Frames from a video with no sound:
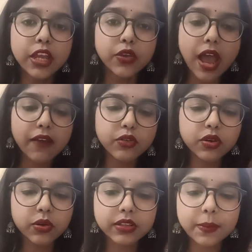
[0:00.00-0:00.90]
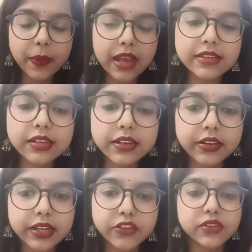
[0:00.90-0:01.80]
You have to look the past
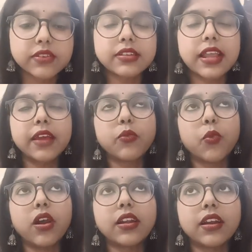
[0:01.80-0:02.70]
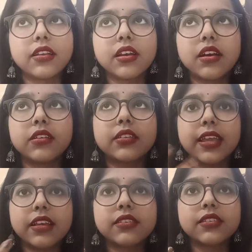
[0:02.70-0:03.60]
literatures, like what are the
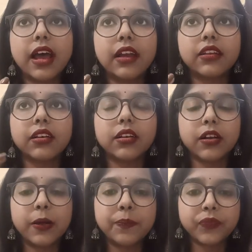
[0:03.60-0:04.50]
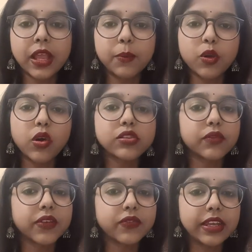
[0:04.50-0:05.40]
things that because
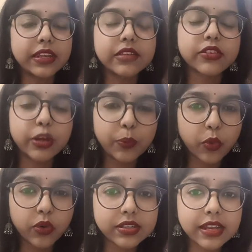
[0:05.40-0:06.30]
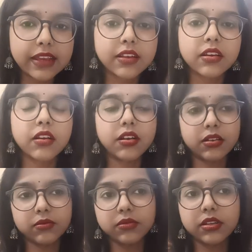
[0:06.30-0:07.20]
of the various reports, like
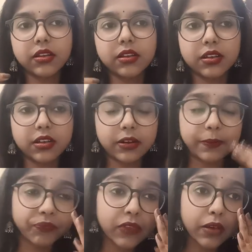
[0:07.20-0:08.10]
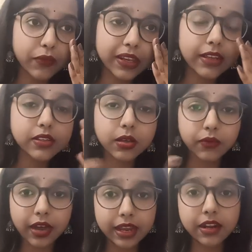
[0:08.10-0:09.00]
the various
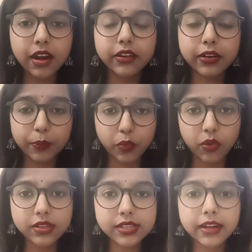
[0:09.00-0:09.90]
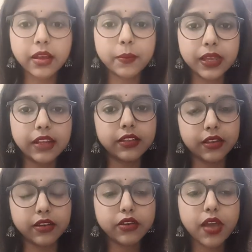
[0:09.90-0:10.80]
Wayanad reports that are being
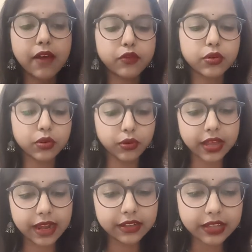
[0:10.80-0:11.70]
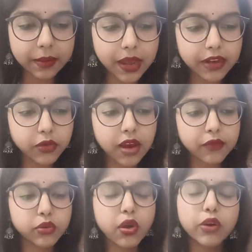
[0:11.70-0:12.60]
there, you have to look at them, and you have
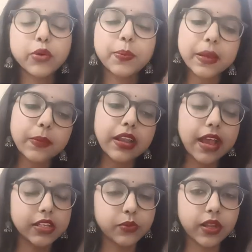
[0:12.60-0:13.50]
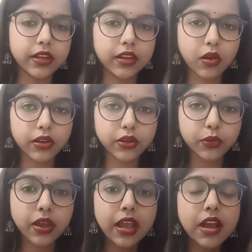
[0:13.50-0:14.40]
to talk to people as well in order
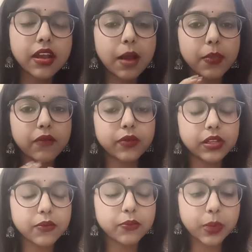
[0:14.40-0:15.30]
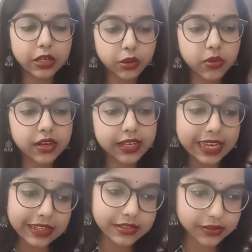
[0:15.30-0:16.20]
to come up with a particular
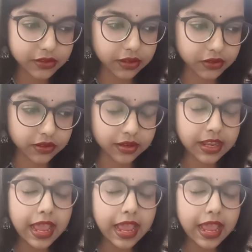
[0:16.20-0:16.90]
case structure.